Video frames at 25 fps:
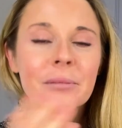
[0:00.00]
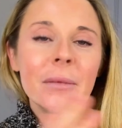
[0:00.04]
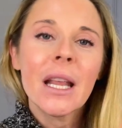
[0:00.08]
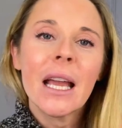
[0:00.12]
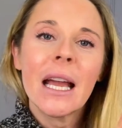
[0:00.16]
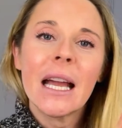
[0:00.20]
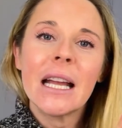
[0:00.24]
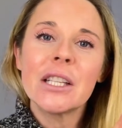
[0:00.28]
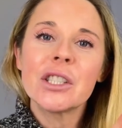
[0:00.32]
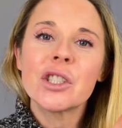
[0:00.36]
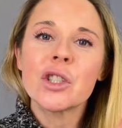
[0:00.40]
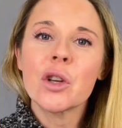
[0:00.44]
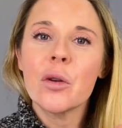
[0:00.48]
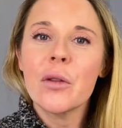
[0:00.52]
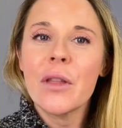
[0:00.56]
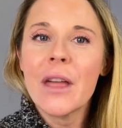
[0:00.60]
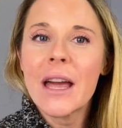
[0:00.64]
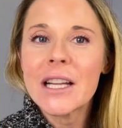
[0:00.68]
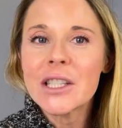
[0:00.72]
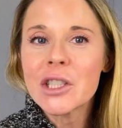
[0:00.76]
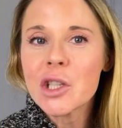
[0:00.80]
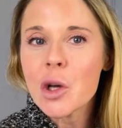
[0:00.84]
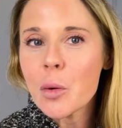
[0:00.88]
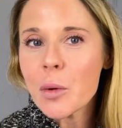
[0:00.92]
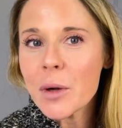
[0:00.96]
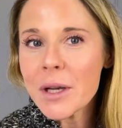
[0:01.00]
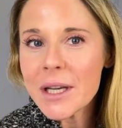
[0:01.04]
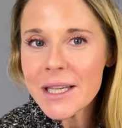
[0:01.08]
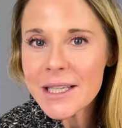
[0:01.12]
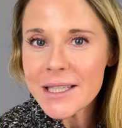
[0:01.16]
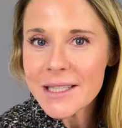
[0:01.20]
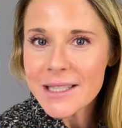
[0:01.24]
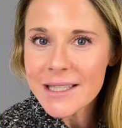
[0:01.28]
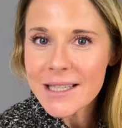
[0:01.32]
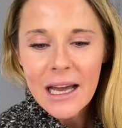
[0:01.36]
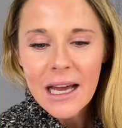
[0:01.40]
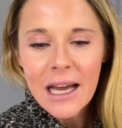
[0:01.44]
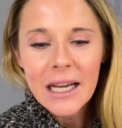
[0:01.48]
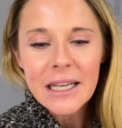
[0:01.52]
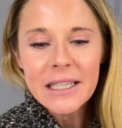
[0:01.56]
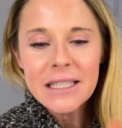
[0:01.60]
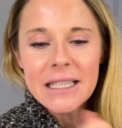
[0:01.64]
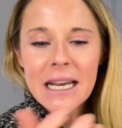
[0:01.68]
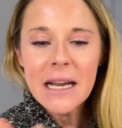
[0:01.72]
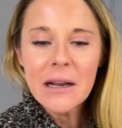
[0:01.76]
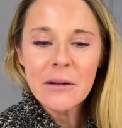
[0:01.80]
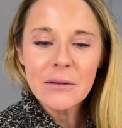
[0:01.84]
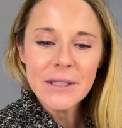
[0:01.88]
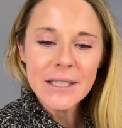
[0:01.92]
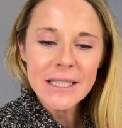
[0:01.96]
And so that's always a
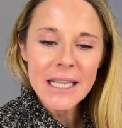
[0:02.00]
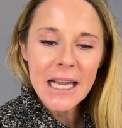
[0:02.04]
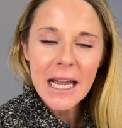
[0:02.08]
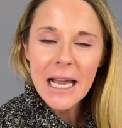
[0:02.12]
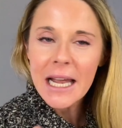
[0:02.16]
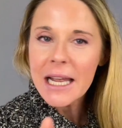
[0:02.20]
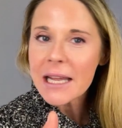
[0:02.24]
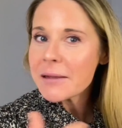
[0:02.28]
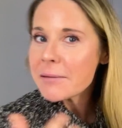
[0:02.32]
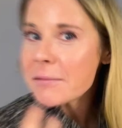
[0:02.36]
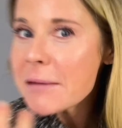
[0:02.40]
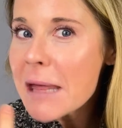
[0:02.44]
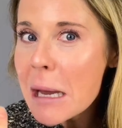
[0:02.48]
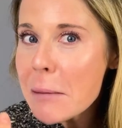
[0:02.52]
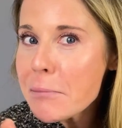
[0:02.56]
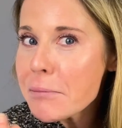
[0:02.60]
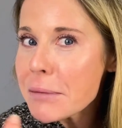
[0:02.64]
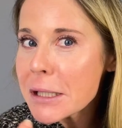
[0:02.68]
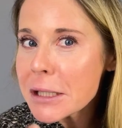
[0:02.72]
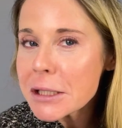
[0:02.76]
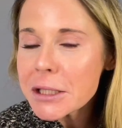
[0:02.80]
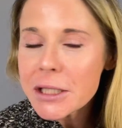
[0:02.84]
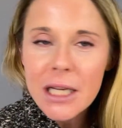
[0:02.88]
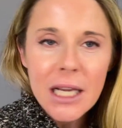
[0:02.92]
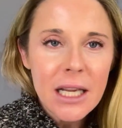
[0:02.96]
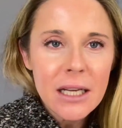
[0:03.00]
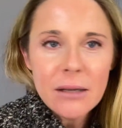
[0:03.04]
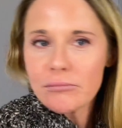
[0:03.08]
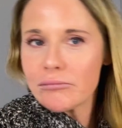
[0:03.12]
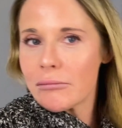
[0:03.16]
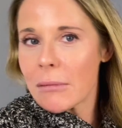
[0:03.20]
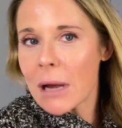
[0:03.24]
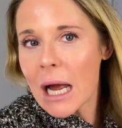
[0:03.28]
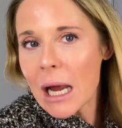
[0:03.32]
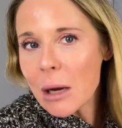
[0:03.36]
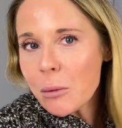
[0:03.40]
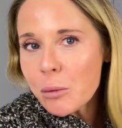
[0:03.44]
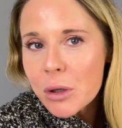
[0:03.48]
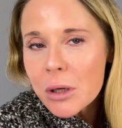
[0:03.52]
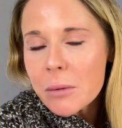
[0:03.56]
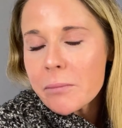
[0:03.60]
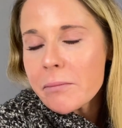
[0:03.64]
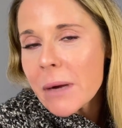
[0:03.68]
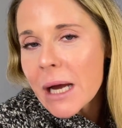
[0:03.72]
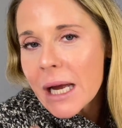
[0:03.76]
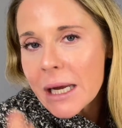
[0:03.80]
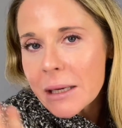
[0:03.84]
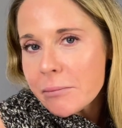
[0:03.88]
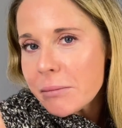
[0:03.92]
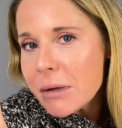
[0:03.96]
downside. That being said, I wouldn't
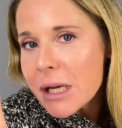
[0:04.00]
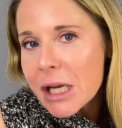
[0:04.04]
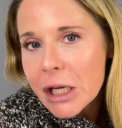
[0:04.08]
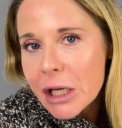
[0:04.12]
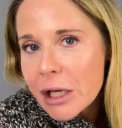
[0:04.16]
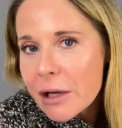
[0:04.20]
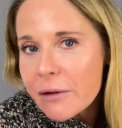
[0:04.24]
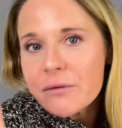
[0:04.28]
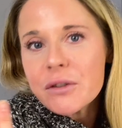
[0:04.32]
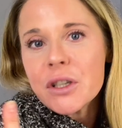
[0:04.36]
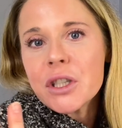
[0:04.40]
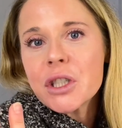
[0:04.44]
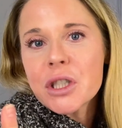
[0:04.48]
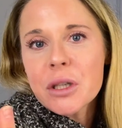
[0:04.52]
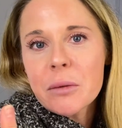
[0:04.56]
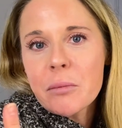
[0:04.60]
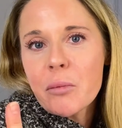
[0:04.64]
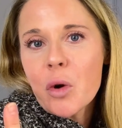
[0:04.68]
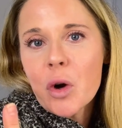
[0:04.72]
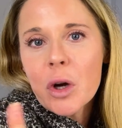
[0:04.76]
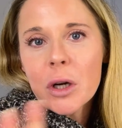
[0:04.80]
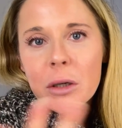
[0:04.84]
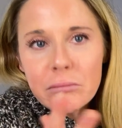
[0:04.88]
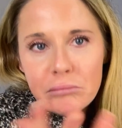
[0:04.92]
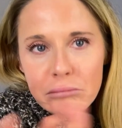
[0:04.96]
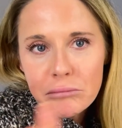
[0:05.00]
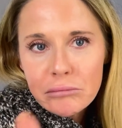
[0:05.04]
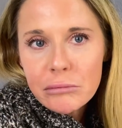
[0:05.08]
mind being gifted some more.